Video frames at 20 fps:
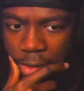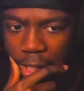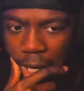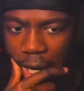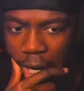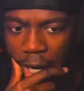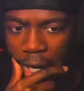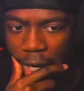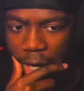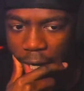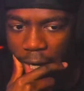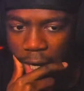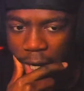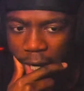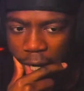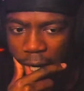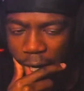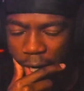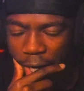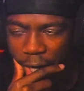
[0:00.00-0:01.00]
Uh,
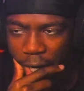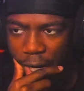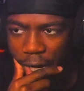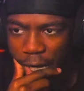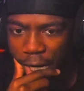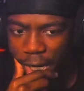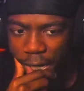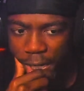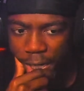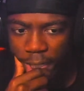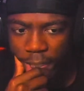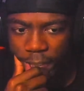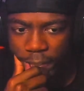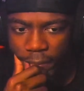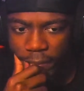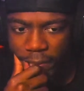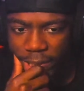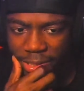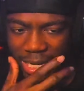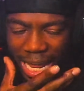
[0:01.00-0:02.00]
uh, uh,
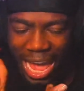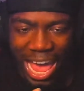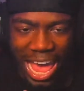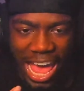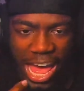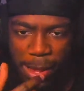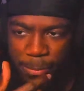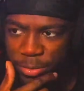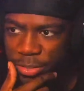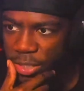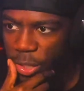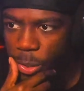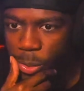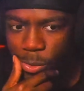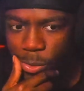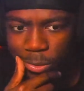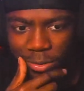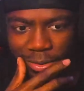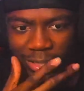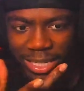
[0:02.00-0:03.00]
the Ab
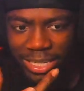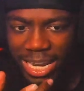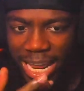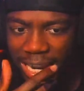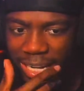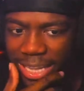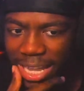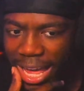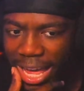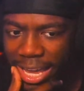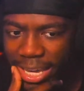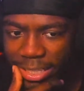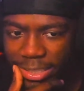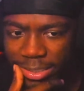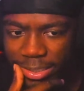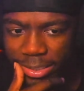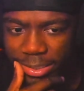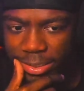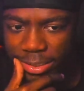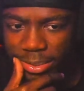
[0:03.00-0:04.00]
Souls, the
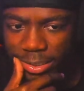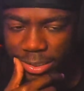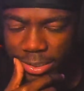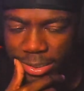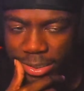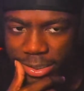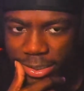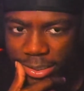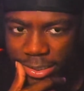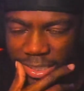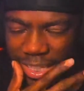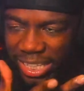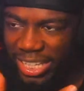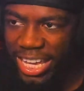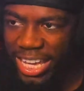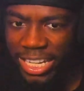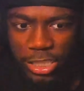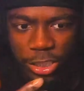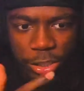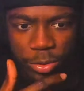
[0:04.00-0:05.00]
Daylights, the
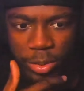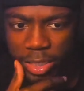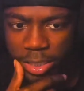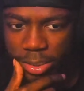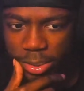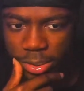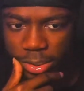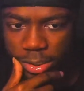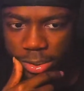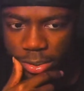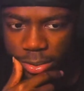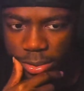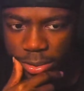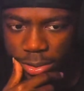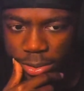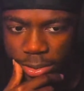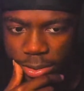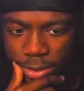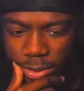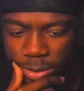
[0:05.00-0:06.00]
Kendricks.
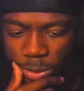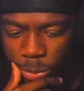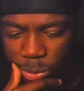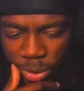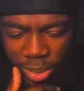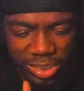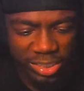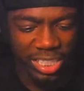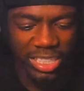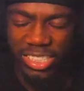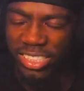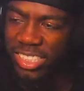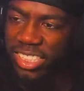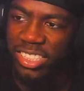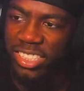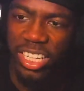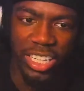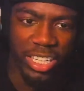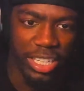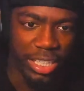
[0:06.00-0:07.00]
Who does he
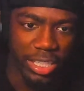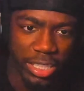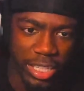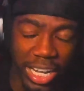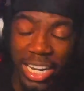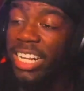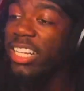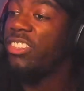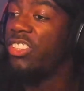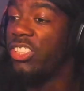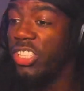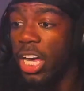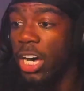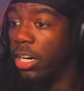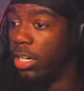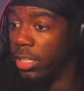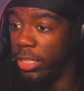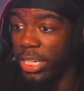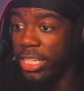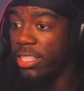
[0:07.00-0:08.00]
study? And he's
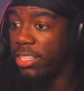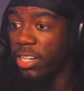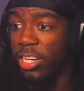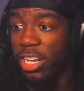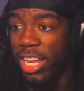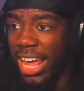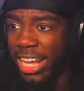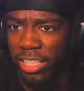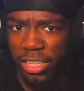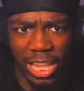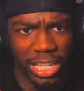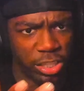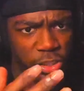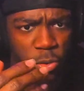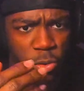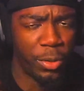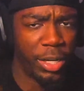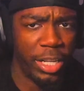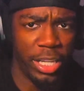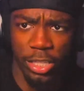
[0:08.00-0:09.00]
young. He's literally like, like
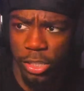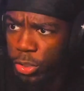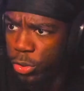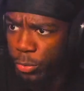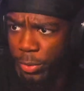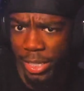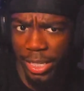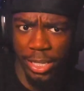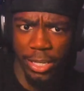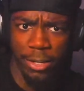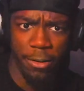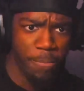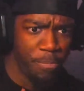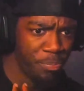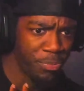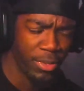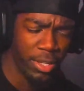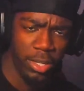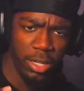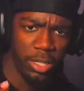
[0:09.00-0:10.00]
23,
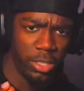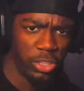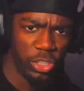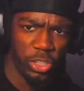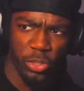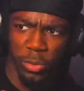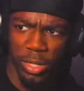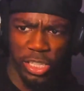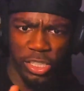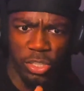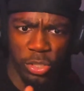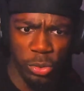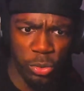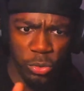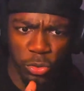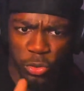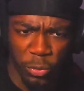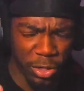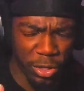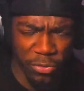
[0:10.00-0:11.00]
22,
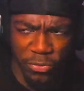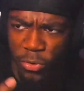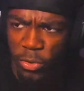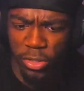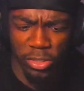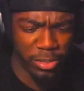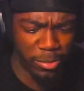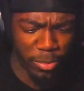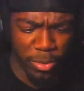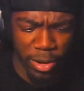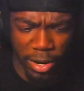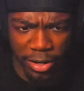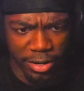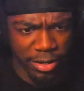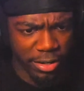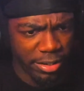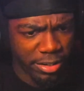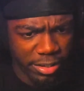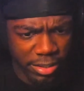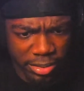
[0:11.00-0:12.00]
24, somewhere around
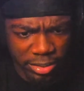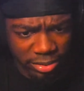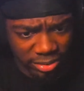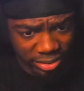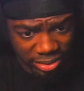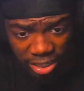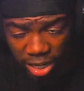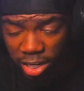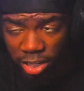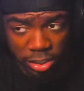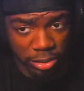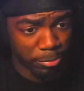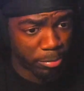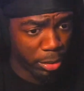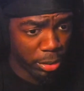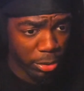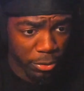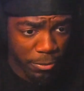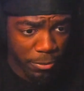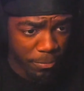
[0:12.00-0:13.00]
there. He's young,
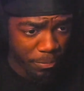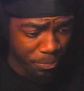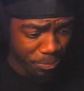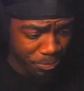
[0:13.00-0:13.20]
bro.